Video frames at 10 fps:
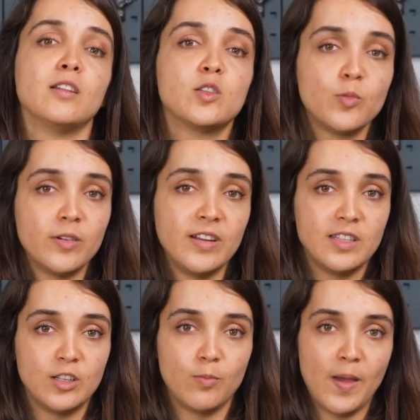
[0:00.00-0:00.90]
it super
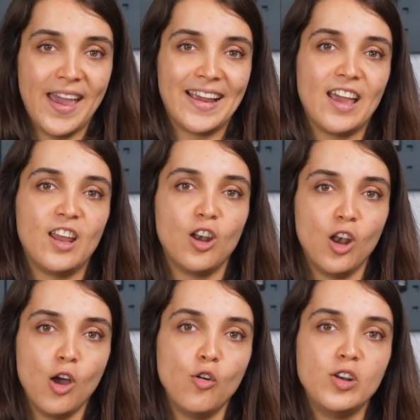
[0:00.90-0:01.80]
easy to pack and
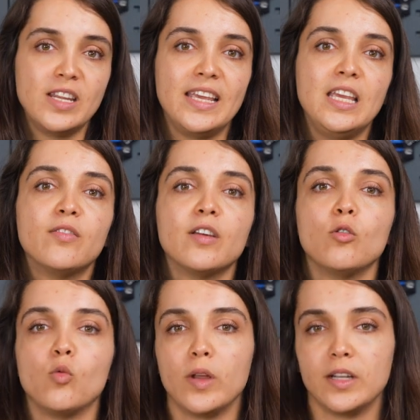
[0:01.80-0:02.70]
load even
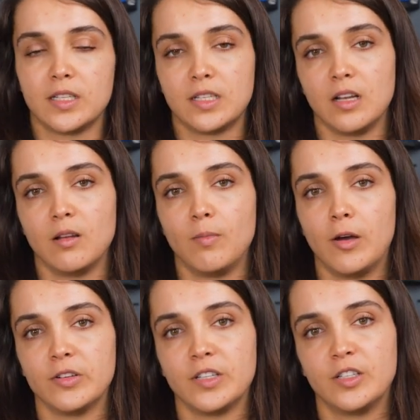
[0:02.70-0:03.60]
when it's still
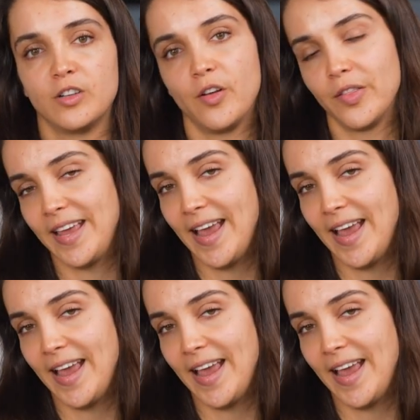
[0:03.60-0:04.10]
mounted on the